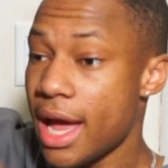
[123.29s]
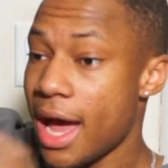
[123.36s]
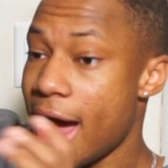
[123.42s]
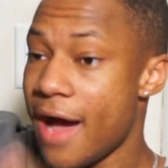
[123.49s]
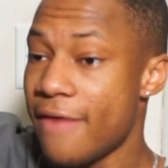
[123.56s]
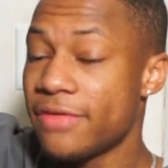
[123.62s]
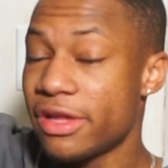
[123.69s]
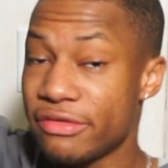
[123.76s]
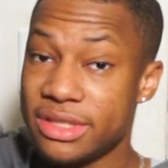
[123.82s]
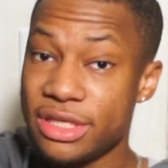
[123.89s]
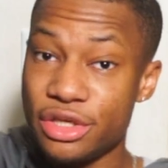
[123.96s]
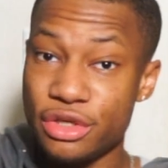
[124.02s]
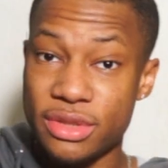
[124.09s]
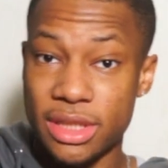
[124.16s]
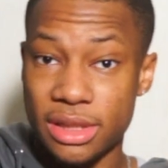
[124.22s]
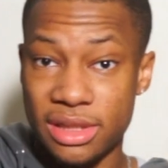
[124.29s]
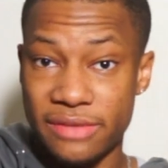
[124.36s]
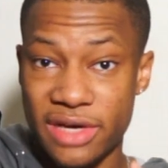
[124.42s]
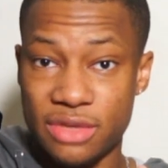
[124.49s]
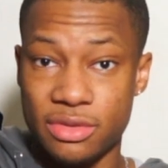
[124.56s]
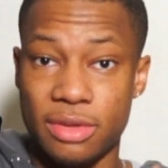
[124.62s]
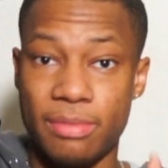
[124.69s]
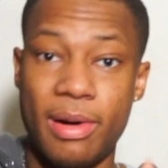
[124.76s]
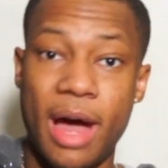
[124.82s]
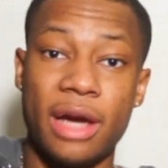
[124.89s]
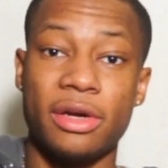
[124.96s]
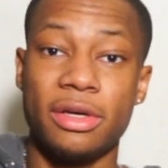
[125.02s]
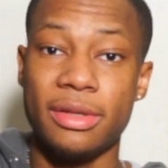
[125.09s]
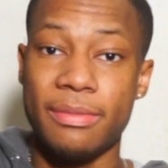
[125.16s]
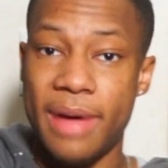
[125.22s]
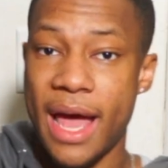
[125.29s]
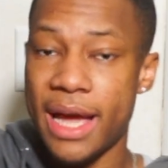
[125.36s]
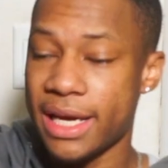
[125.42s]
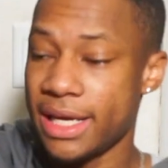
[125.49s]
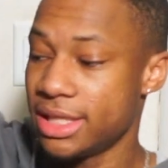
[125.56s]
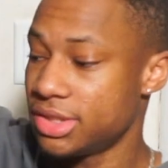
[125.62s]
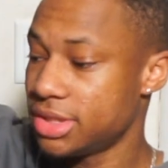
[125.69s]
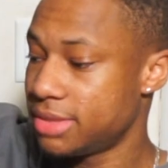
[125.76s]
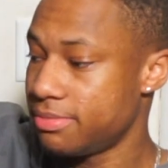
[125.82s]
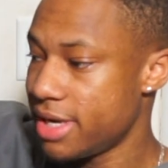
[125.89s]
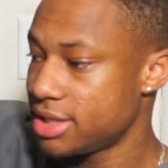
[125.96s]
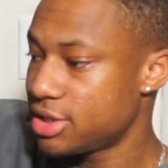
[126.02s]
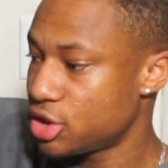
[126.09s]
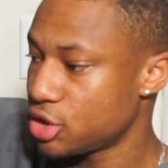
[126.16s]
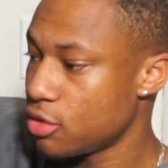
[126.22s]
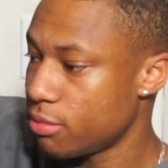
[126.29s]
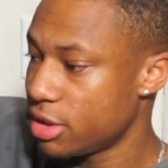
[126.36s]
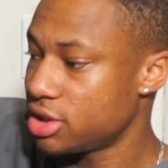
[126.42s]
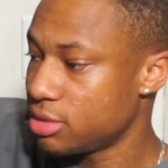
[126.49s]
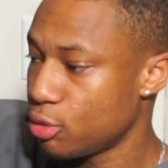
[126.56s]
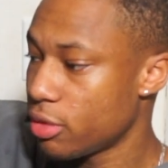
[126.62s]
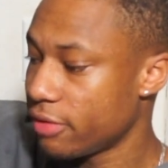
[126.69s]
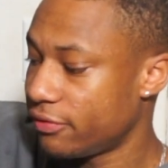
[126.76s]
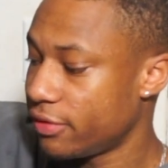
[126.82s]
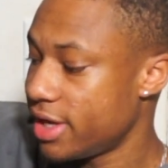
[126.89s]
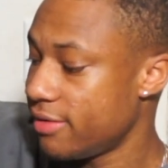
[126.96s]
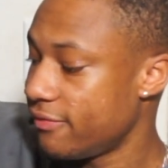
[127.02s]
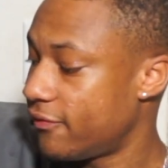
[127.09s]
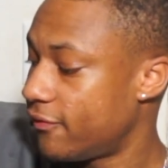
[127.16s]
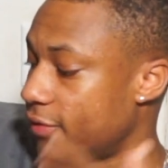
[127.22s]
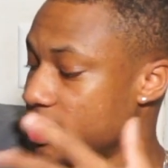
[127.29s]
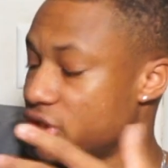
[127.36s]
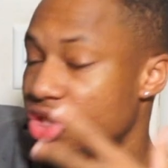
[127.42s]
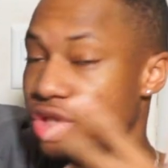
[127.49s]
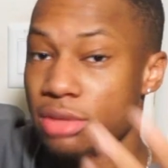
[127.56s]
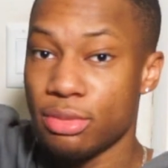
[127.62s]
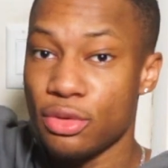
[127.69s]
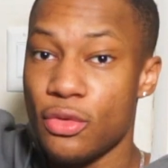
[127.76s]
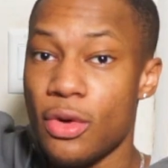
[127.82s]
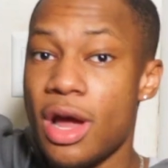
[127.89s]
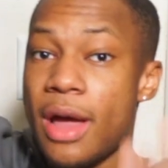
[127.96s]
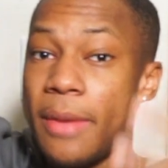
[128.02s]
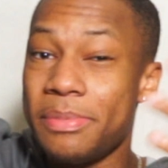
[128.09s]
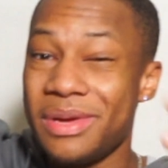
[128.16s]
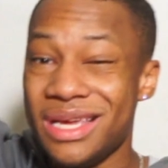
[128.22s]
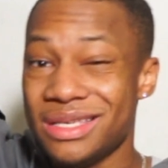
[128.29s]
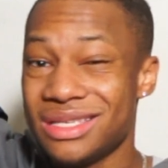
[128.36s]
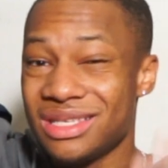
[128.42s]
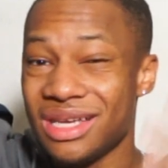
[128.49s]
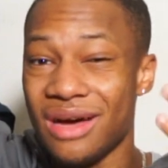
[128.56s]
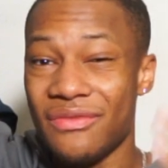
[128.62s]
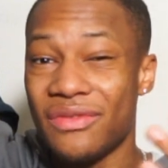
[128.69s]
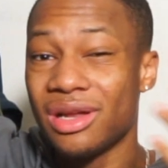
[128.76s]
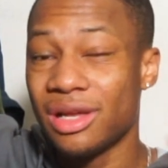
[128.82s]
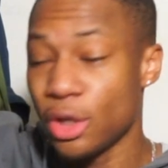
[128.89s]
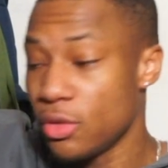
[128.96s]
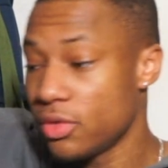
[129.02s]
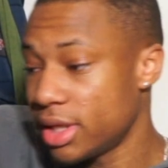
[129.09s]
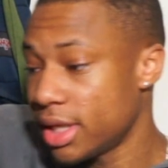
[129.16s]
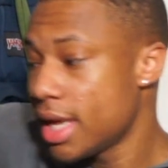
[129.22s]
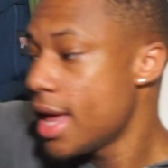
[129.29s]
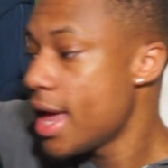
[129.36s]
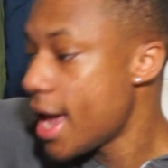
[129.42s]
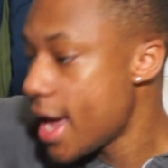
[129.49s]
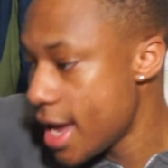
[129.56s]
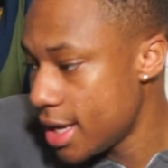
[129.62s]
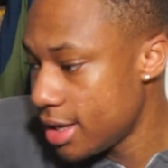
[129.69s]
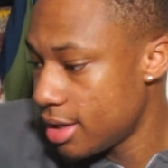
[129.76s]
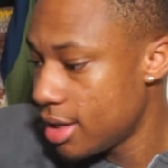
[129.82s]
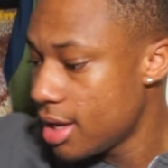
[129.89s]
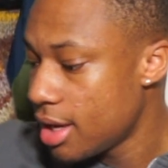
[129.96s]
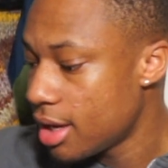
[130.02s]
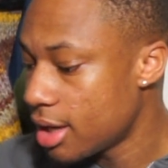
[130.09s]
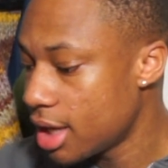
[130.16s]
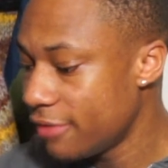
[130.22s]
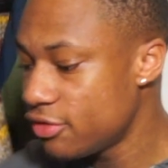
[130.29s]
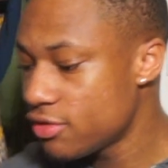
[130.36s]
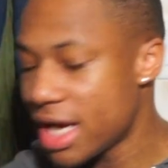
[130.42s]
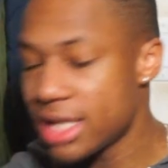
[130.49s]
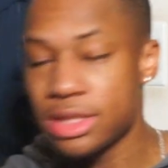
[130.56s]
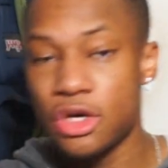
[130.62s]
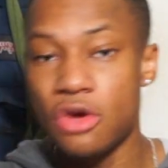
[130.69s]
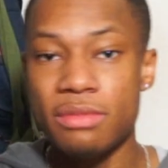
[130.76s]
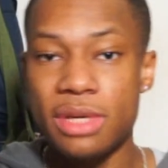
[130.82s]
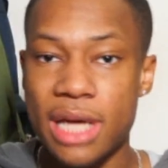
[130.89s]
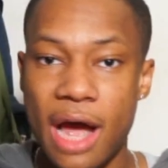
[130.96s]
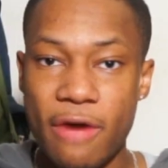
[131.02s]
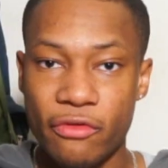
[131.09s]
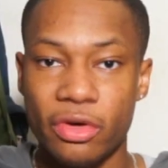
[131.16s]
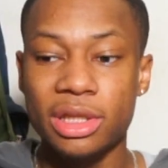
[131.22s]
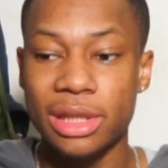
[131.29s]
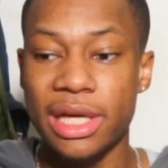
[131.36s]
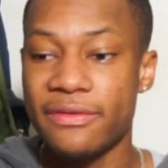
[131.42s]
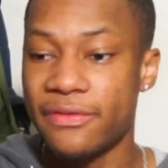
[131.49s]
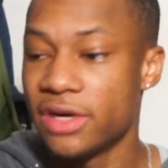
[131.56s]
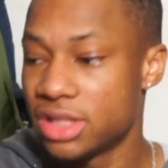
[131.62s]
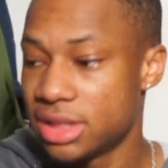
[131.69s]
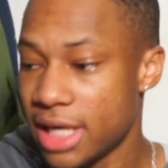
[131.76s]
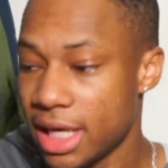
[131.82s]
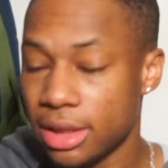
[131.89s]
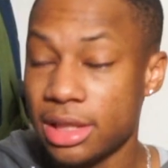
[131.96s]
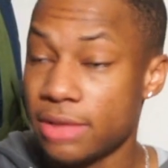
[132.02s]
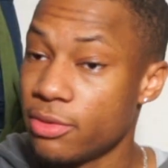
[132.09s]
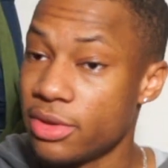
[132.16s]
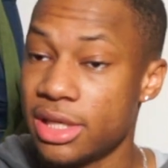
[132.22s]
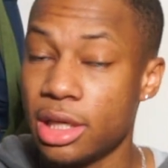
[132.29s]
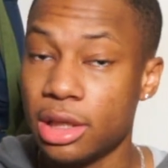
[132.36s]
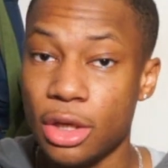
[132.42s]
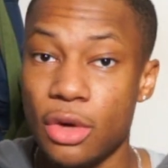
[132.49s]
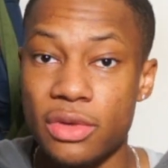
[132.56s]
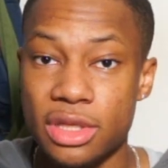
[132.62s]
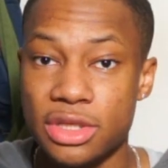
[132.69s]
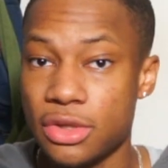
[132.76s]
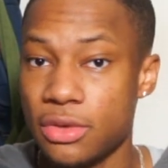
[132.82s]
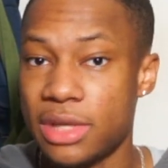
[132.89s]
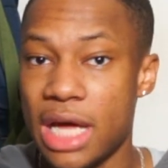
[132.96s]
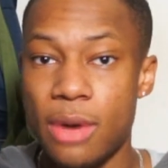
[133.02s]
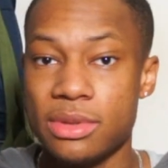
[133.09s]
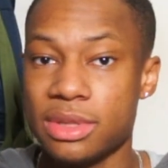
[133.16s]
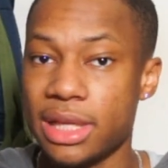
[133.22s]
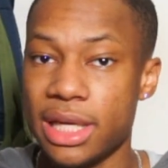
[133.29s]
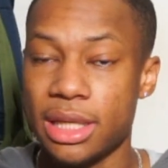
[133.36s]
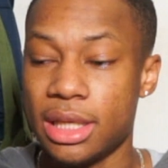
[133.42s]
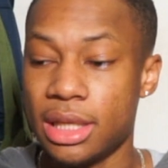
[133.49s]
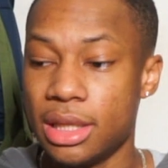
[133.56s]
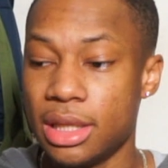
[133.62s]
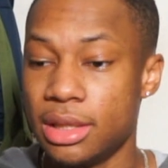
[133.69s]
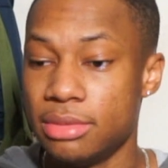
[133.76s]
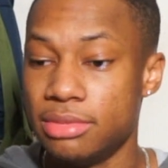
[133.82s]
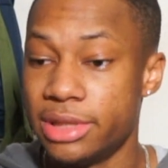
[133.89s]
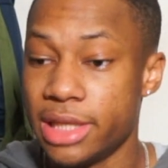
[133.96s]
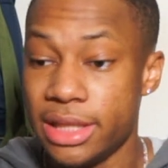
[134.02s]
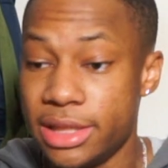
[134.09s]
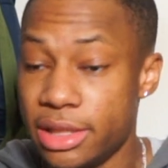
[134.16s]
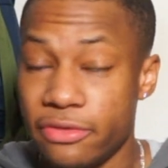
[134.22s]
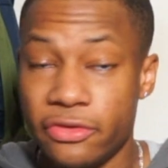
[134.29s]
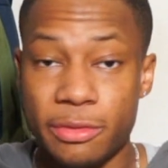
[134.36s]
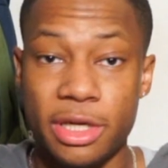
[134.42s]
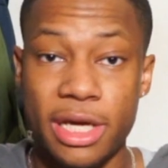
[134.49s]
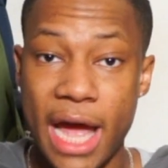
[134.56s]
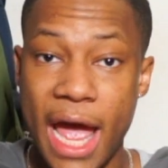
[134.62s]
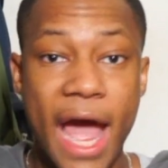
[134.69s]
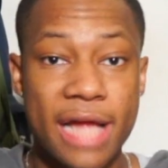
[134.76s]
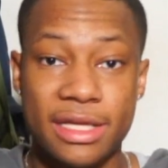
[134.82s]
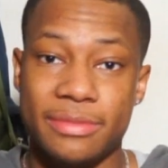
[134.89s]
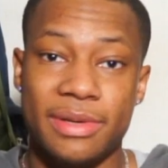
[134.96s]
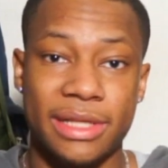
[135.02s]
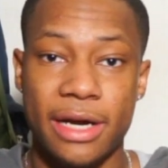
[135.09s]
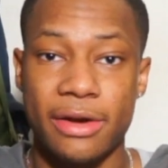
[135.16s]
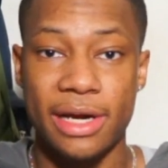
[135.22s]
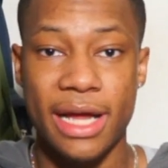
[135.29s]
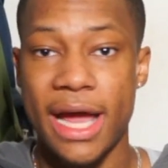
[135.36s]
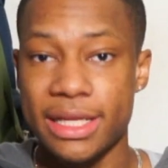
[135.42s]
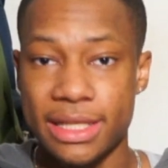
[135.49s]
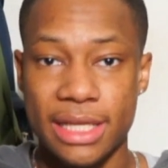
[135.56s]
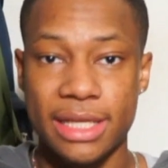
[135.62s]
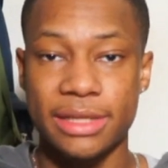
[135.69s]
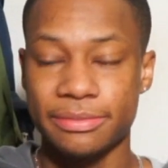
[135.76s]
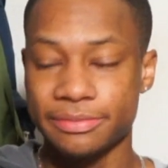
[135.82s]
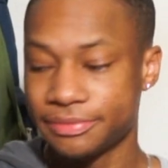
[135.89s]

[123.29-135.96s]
I've never seen a utility vest with a pocket on the back, and it just makes so much more for a functional piece of clothing. And if you guys know me, I really like functionality within clothing, so that was like a done deal for me. I had to pick that out and I had to get it.